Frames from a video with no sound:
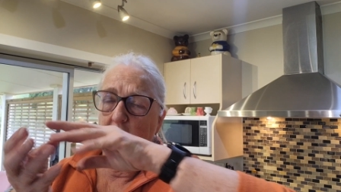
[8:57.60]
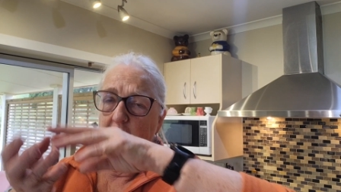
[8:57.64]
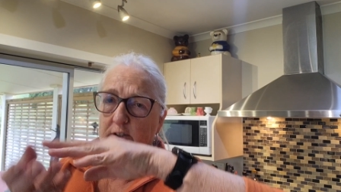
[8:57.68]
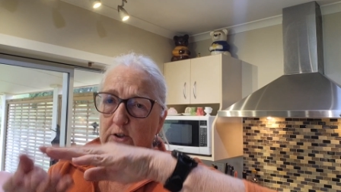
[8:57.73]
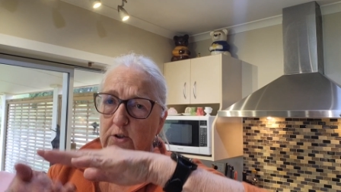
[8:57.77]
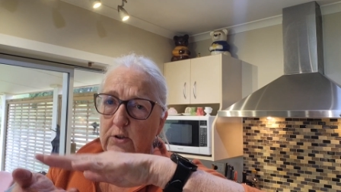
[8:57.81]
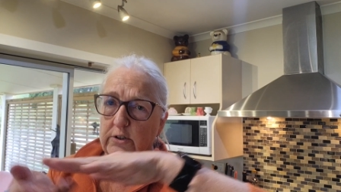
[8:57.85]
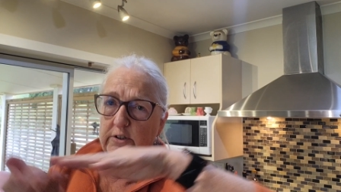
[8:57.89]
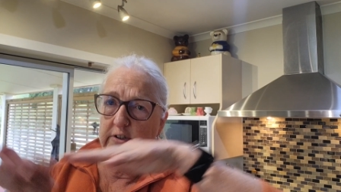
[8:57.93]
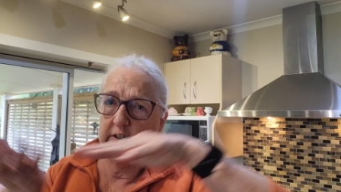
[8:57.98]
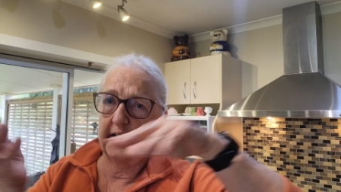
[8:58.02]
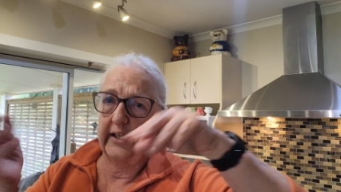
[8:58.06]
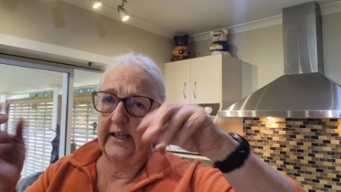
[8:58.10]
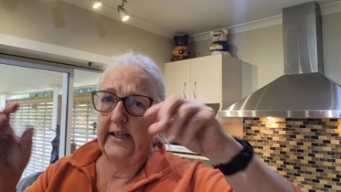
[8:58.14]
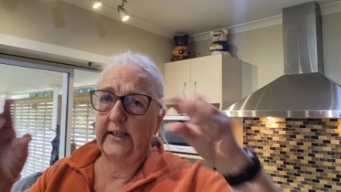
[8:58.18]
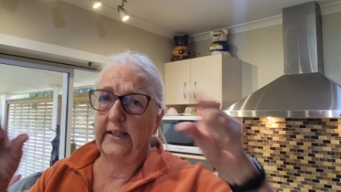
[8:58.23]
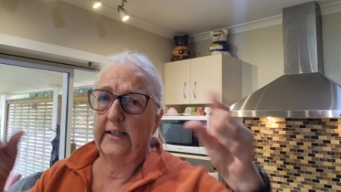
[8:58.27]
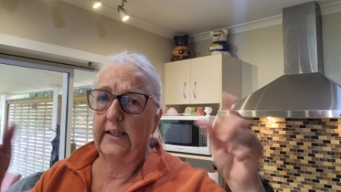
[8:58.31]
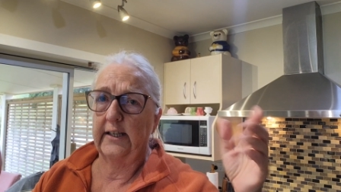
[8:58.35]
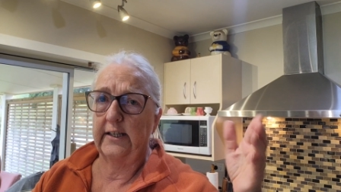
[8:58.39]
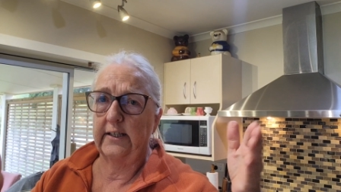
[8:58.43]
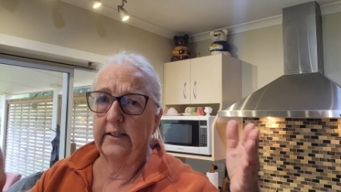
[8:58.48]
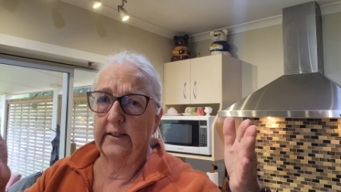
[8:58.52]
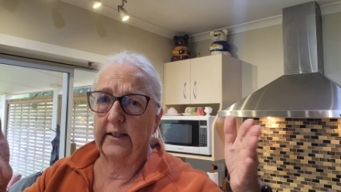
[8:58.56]
I cooked the
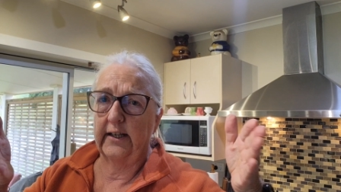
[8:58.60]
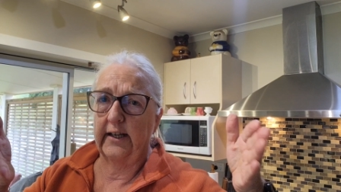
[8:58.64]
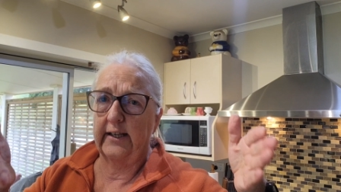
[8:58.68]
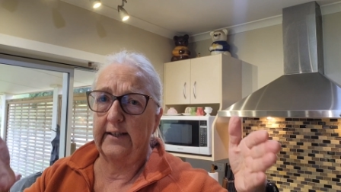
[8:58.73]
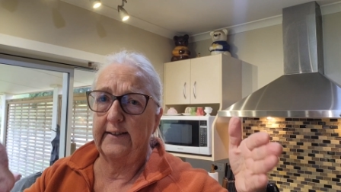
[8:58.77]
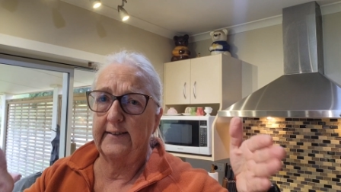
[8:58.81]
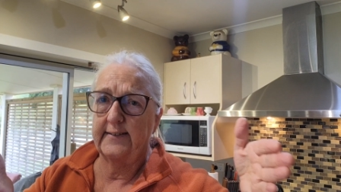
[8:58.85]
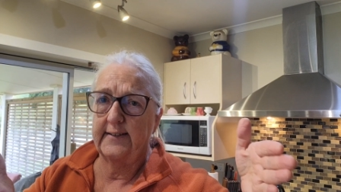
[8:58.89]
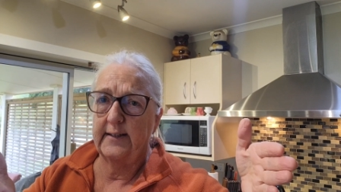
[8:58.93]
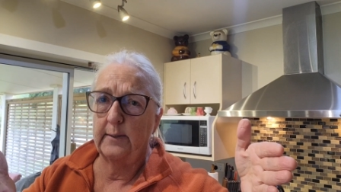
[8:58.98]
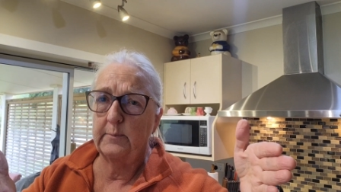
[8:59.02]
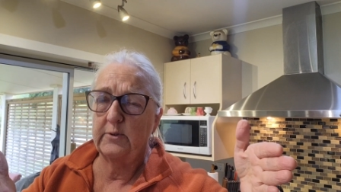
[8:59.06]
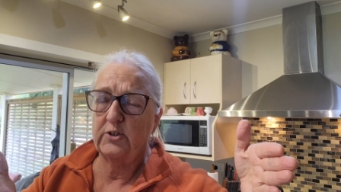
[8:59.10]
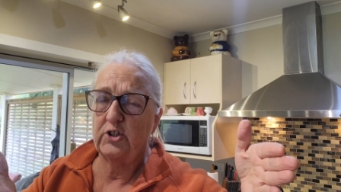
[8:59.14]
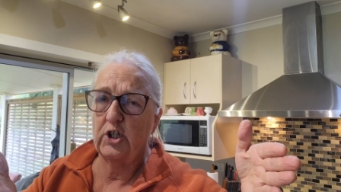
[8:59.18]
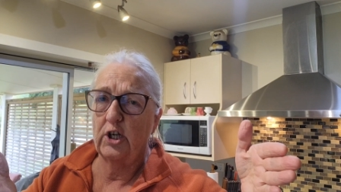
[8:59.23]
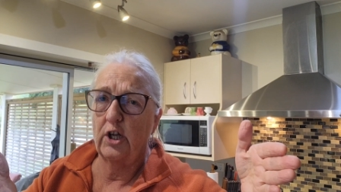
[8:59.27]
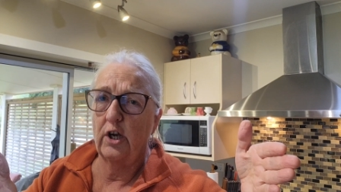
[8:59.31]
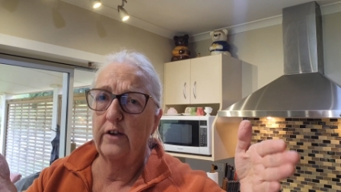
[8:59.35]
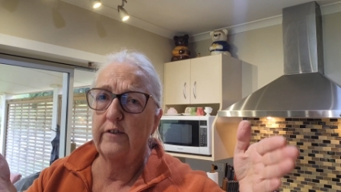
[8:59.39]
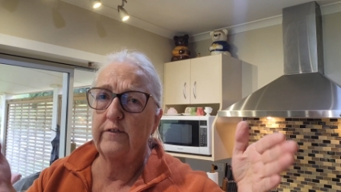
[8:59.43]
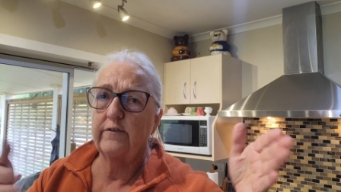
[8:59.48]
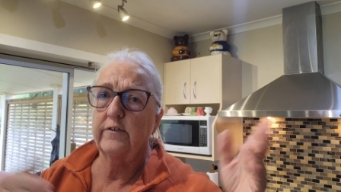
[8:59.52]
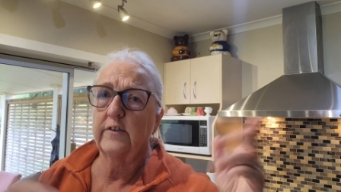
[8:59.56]
egg in a sandwich
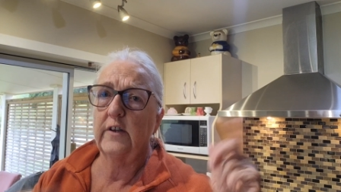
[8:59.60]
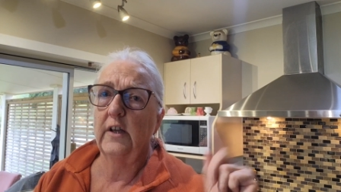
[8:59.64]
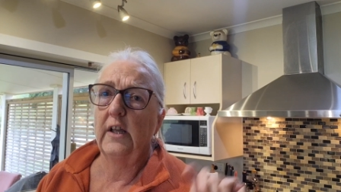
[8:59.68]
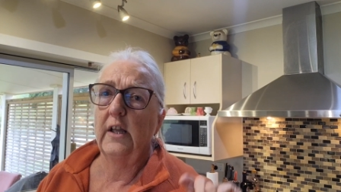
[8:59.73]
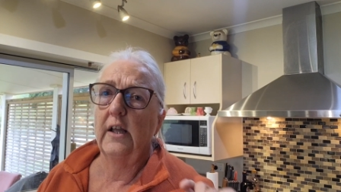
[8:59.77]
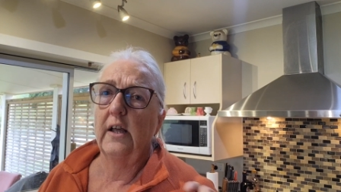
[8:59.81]
loaf.